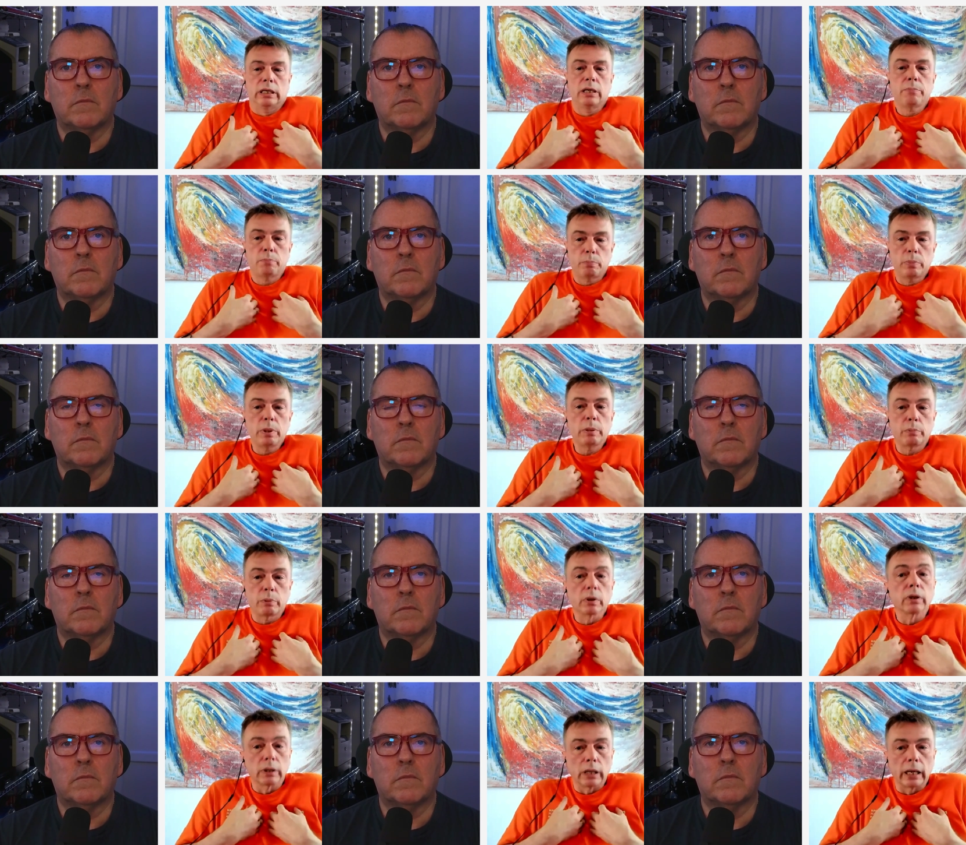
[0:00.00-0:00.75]
Speaker 1: keep
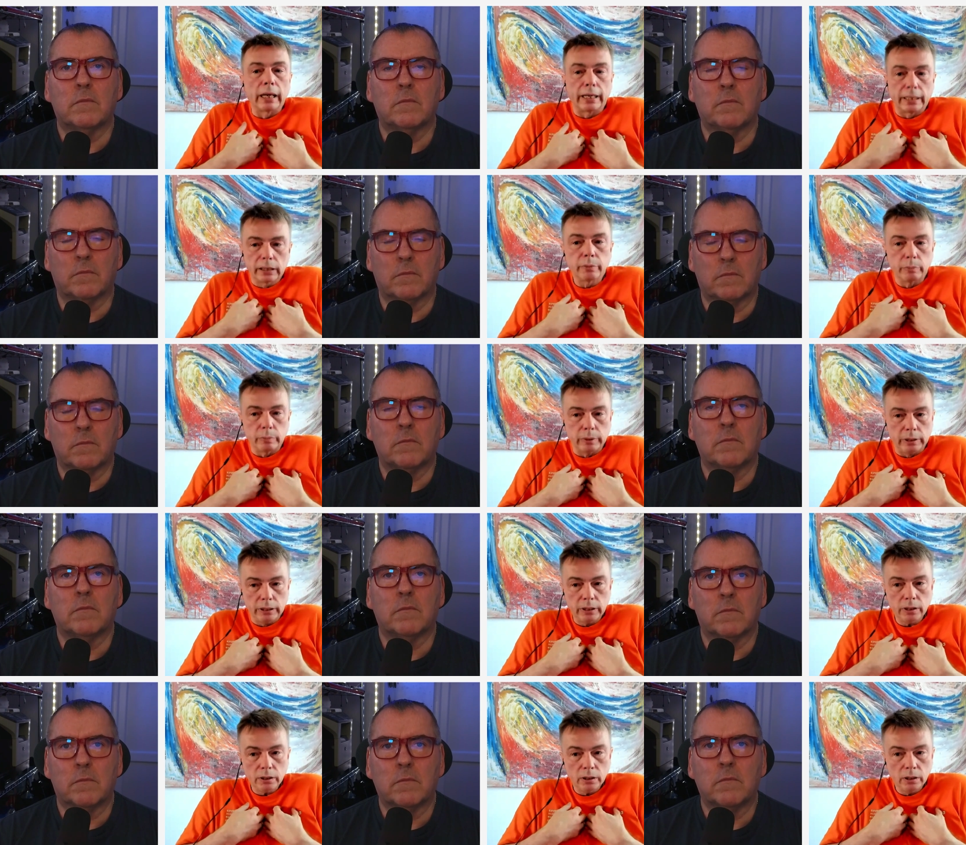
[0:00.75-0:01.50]
people like
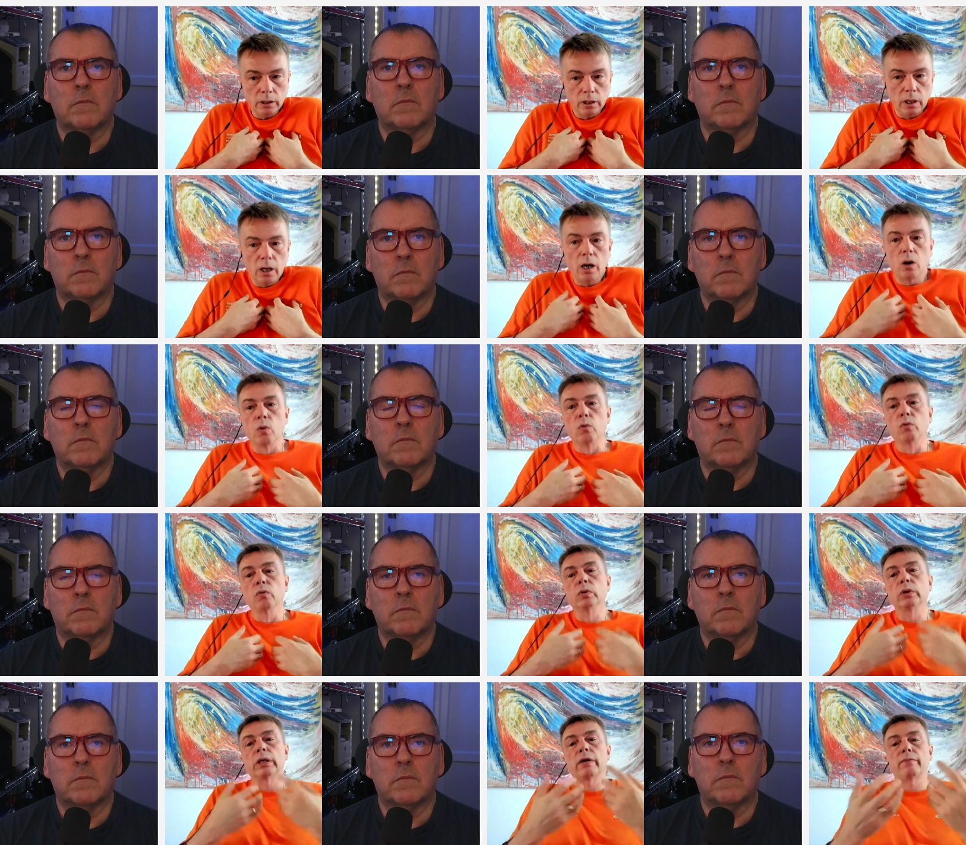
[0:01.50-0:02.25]
me
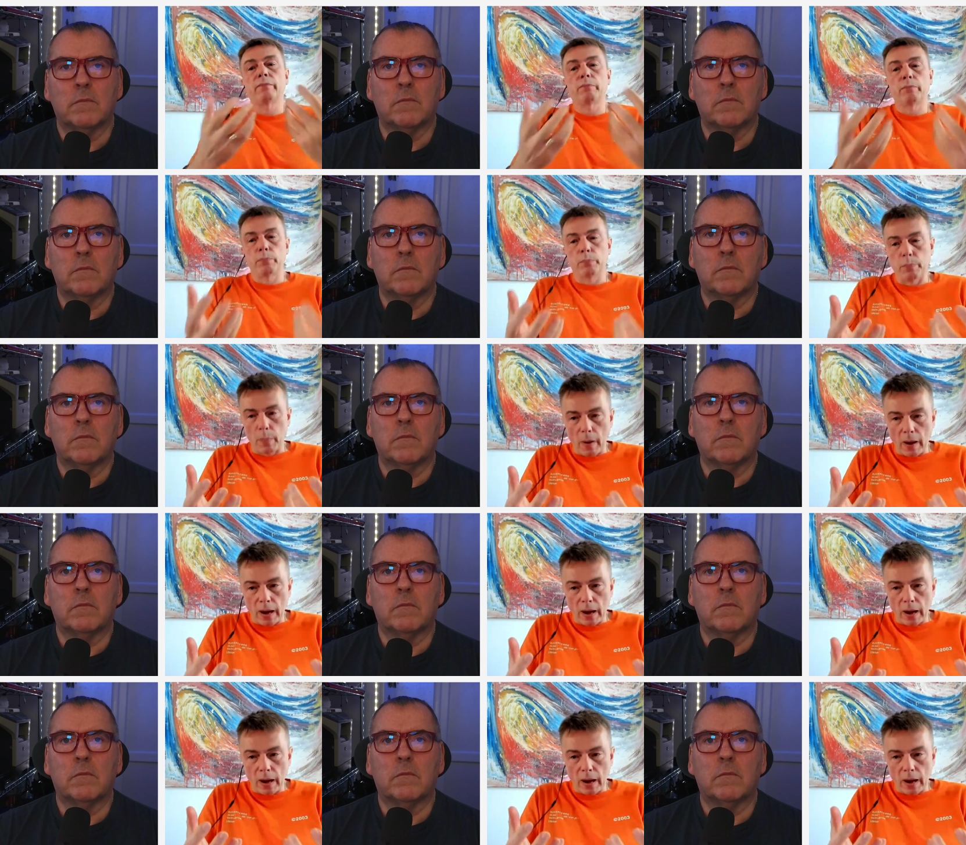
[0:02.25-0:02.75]
who would have